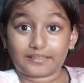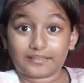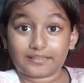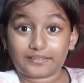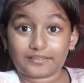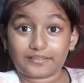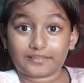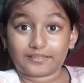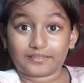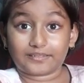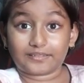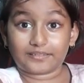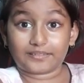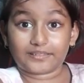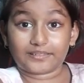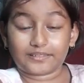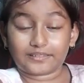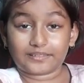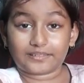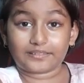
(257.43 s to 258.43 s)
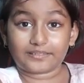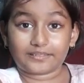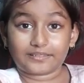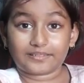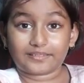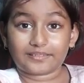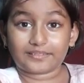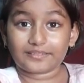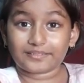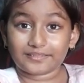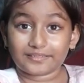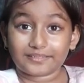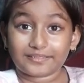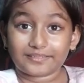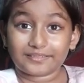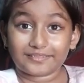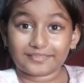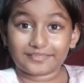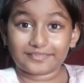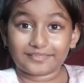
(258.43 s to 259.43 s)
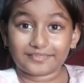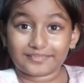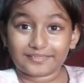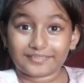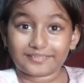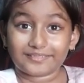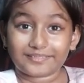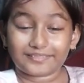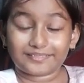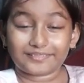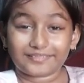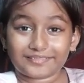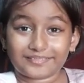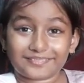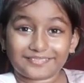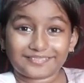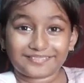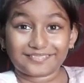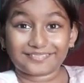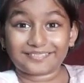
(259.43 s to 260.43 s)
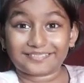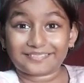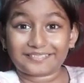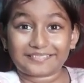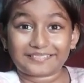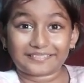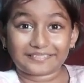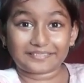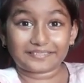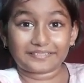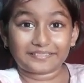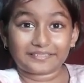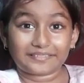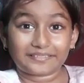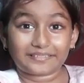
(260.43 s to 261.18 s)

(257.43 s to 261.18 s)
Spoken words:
[no speech]